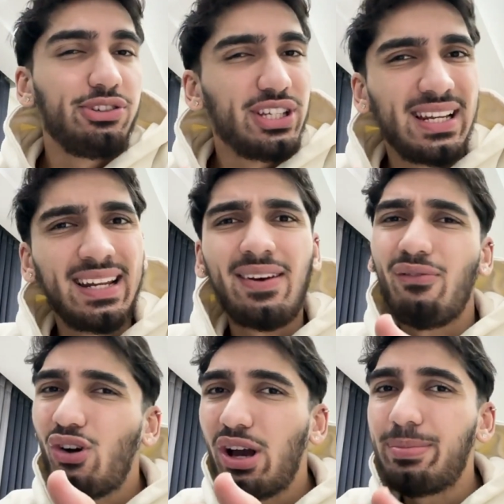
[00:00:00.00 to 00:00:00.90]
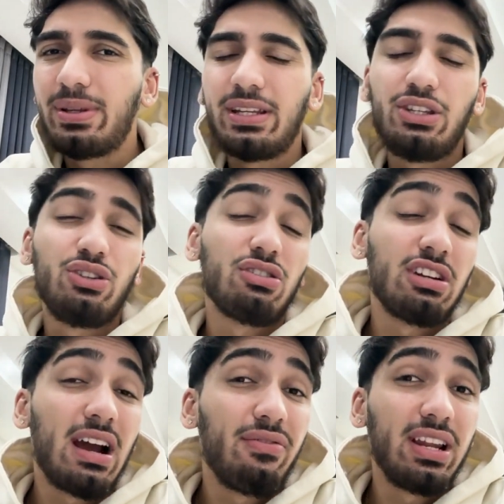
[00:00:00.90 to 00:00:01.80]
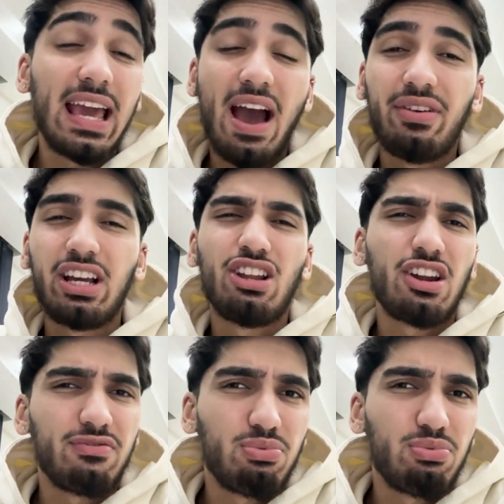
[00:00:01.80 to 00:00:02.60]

chilling and vibing and you're not really having a lot of